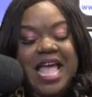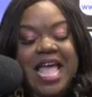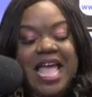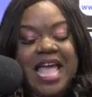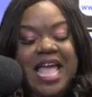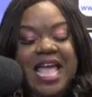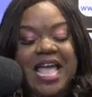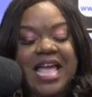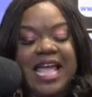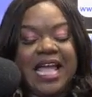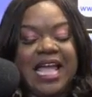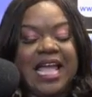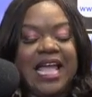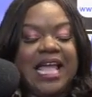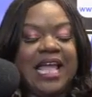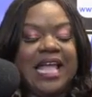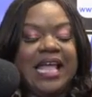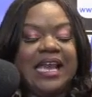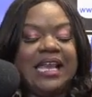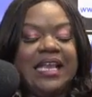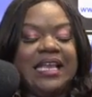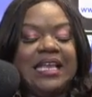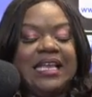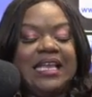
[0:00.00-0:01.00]

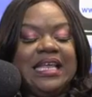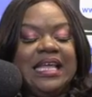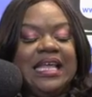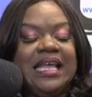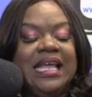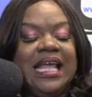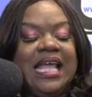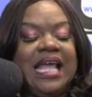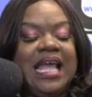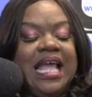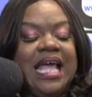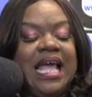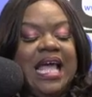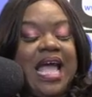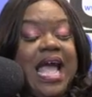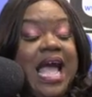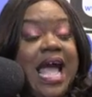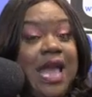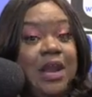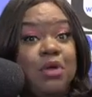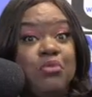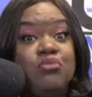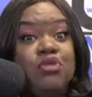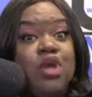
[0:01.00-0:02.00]
And
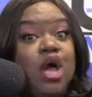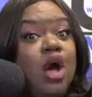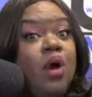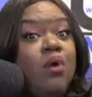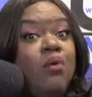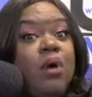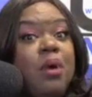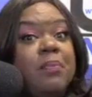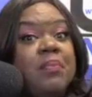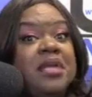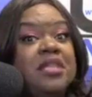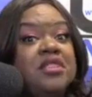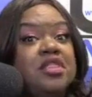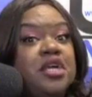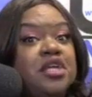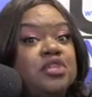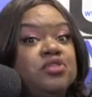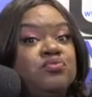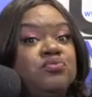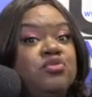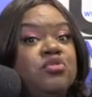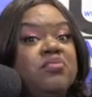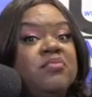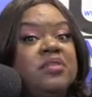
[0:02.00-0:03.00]
I don't know. I mean,
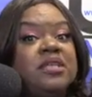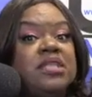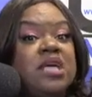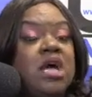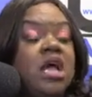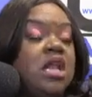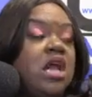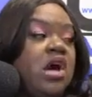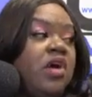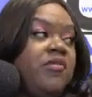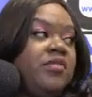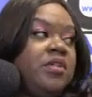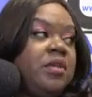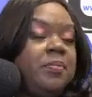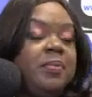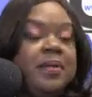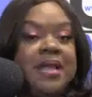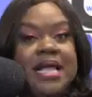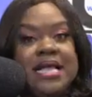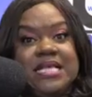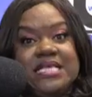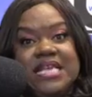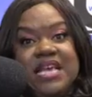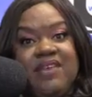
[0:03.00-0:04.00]
there's rumors all over the
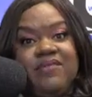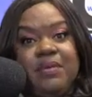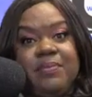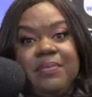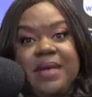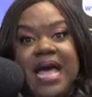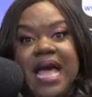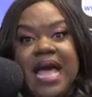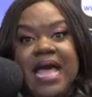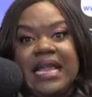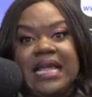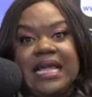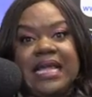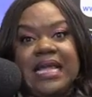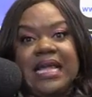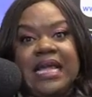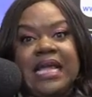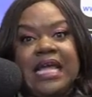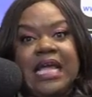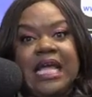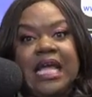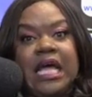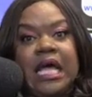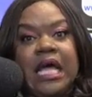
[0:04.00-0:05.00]
place, everybody.
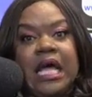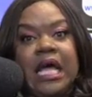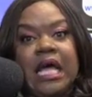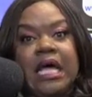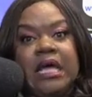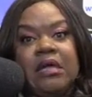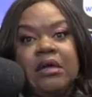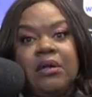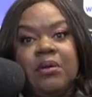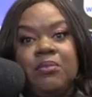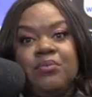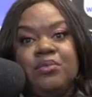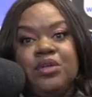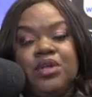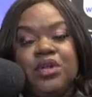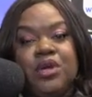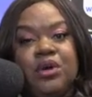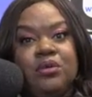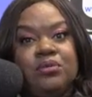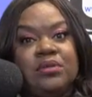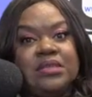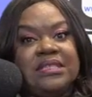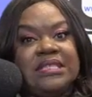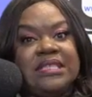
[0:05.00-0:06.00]

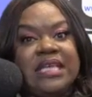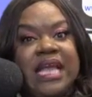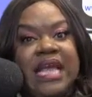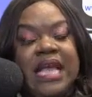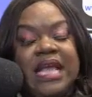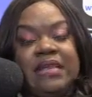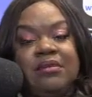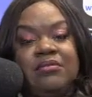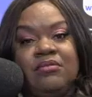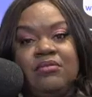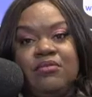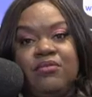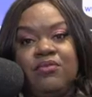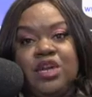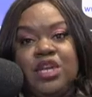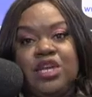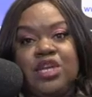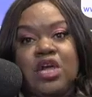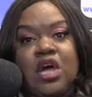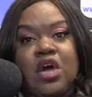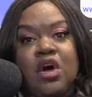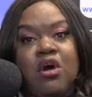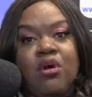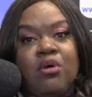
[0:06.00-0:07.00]
They said
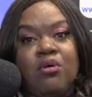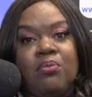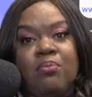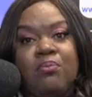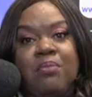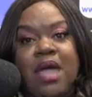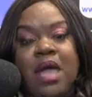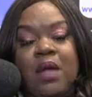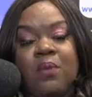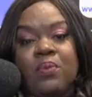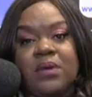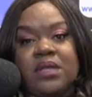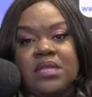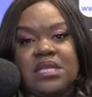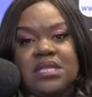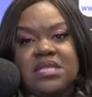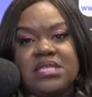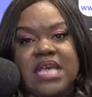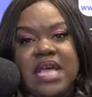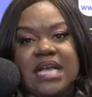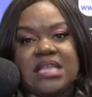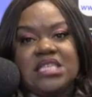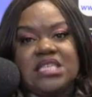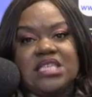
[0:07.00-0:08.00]
Rendon met with the
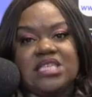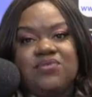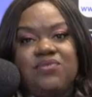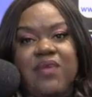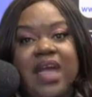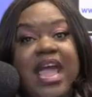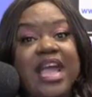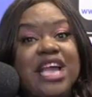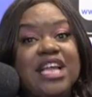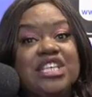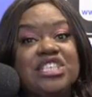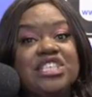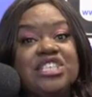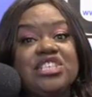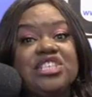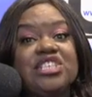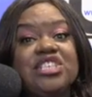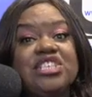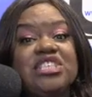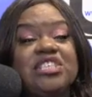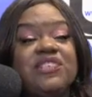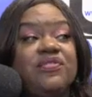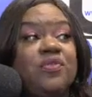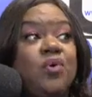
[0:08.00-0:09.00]
Texas
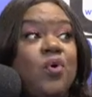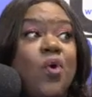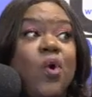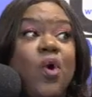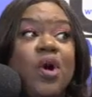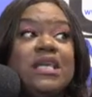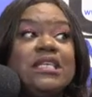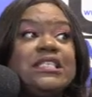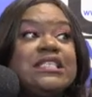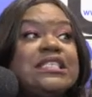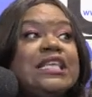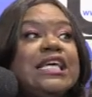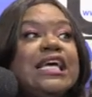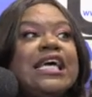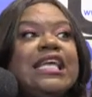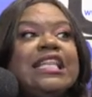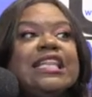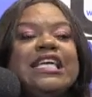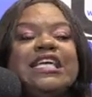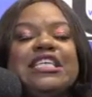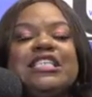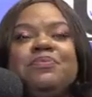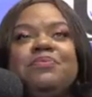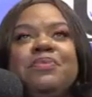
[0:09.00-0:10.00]
Rangers. Of course,
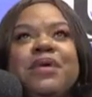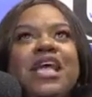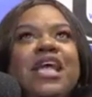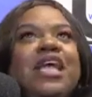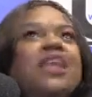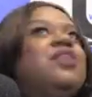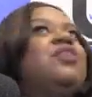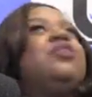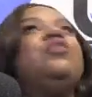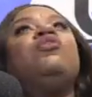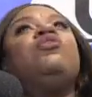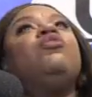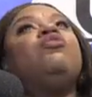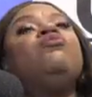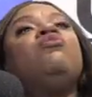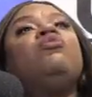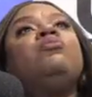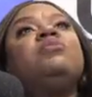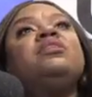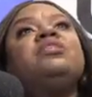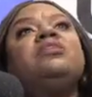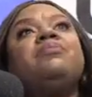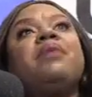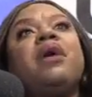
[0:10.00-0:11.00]
there's been
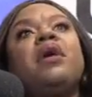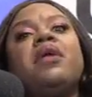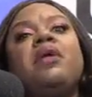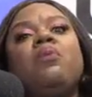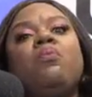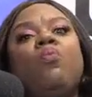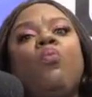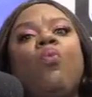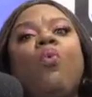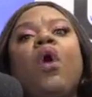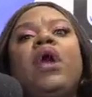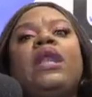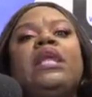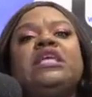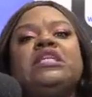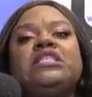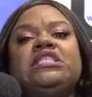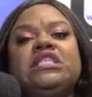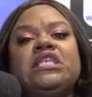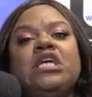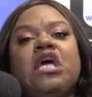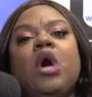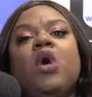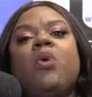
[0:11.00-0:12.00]
rumors about him wanting
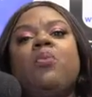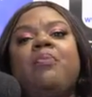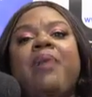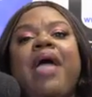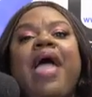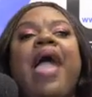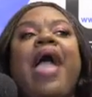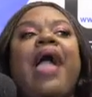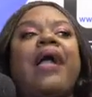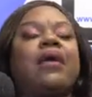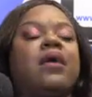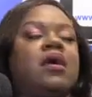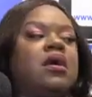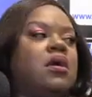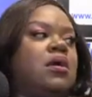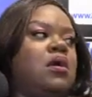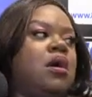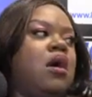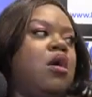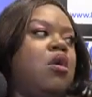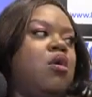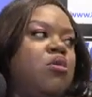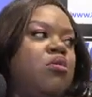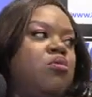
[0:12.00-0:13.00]
to go back
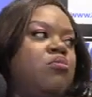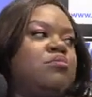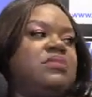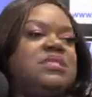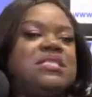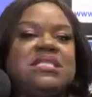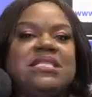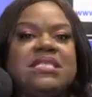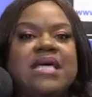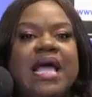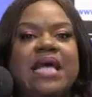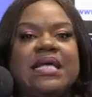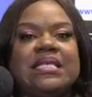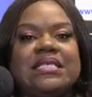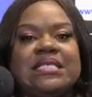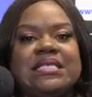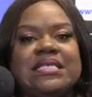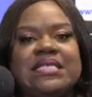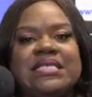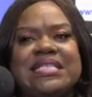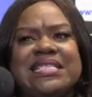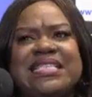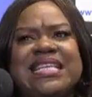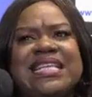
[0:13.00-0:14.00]
home to
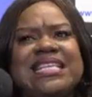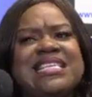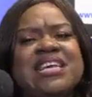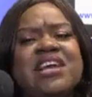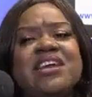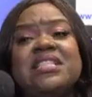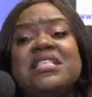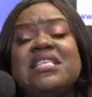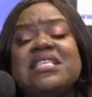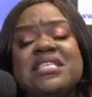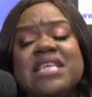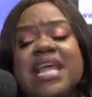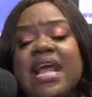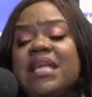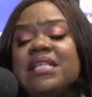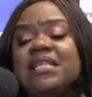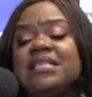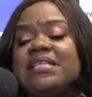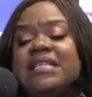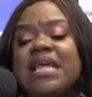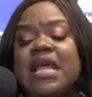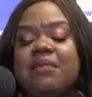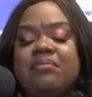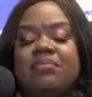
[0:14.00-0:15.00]
Texas. And they're saying
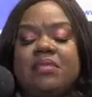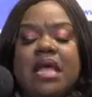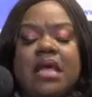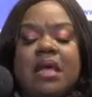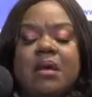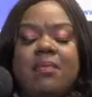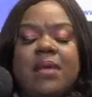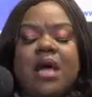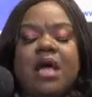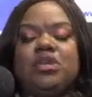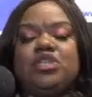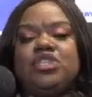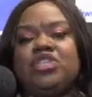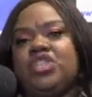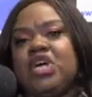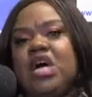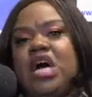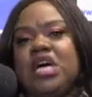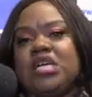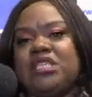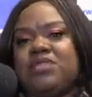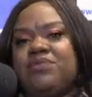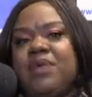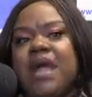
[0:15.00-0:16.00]
the same thing about
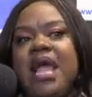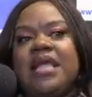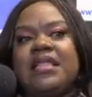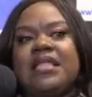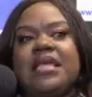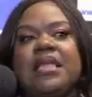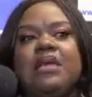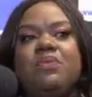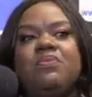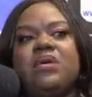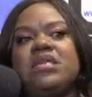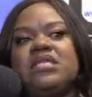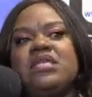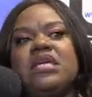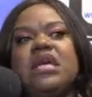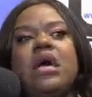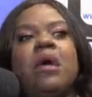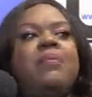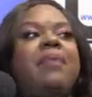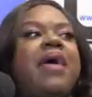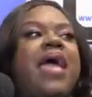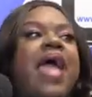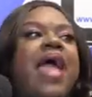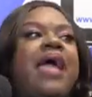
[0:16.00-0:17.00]
Strauss, right? That he wants to
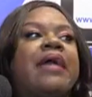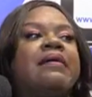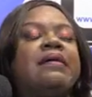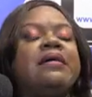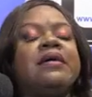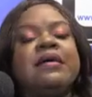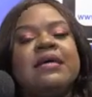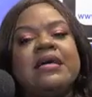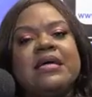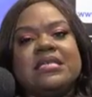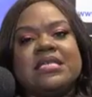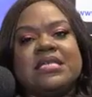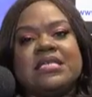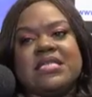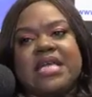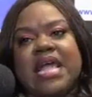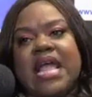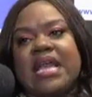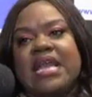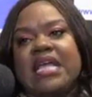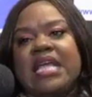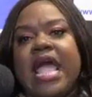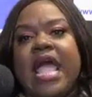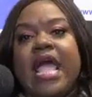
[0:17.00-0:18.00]
go back to
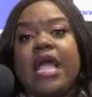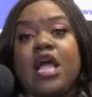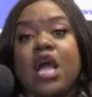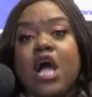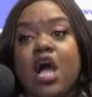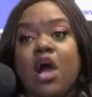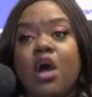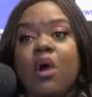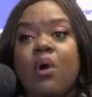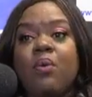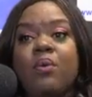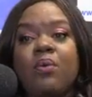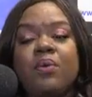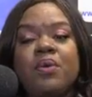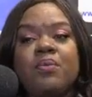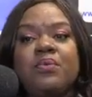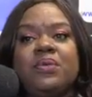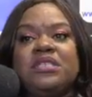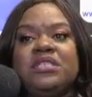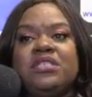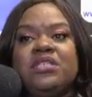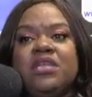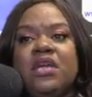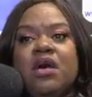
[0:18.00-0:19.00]
San Diego. He
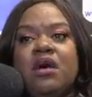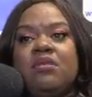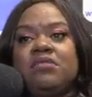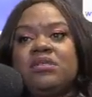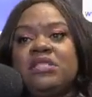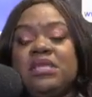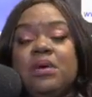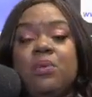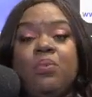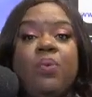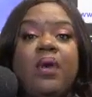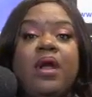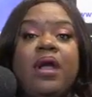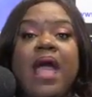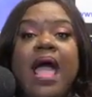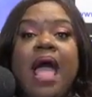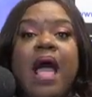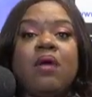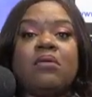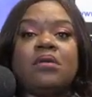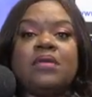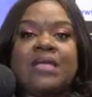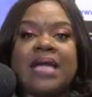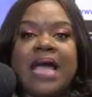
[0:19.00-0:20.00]
wants, somewhere
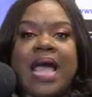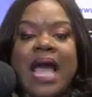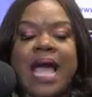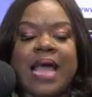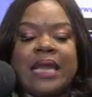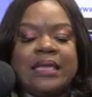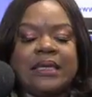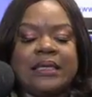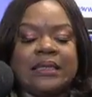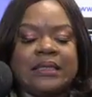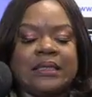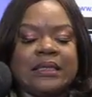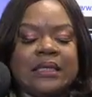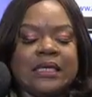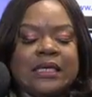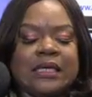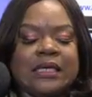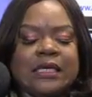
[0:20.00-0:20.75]
out in Cali.